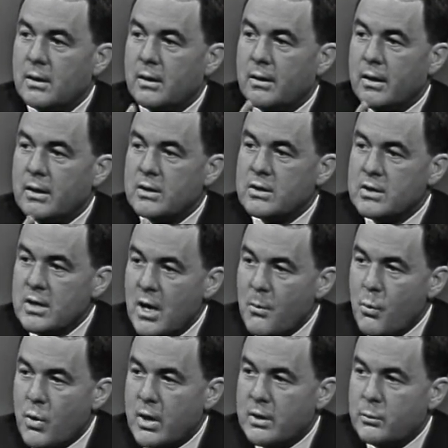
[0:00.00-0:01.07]
that
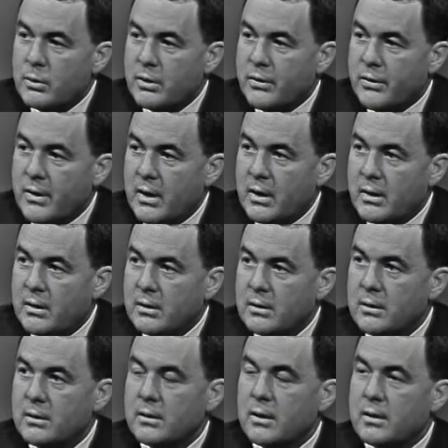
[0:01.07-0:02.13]
someone will think
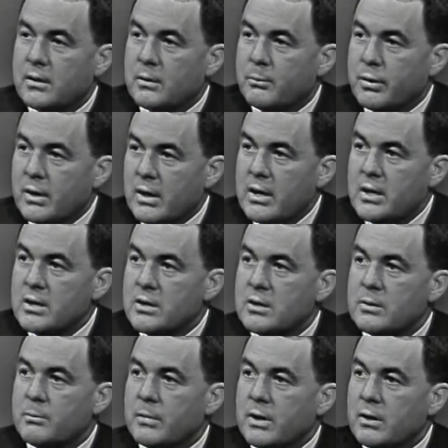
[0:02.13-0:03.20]
that the
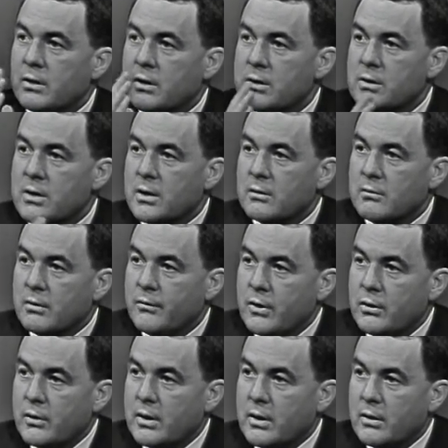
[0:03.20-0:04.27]
police, because they're
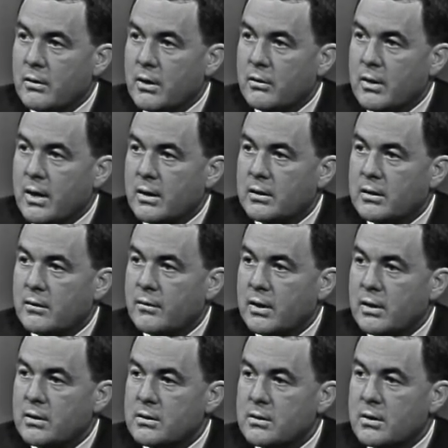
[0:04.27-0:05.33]
reviewing their own
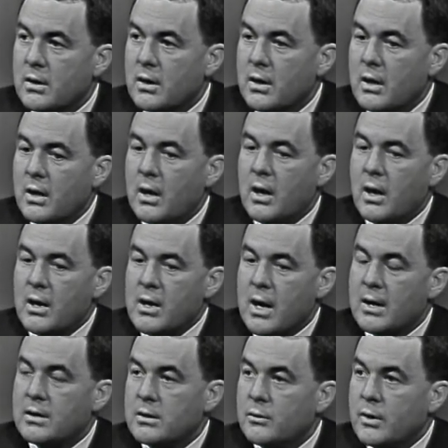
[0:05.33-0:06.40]
activities, are
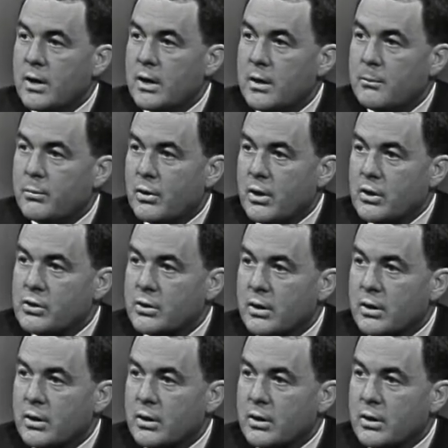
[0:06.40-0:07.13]
not doing it impartially.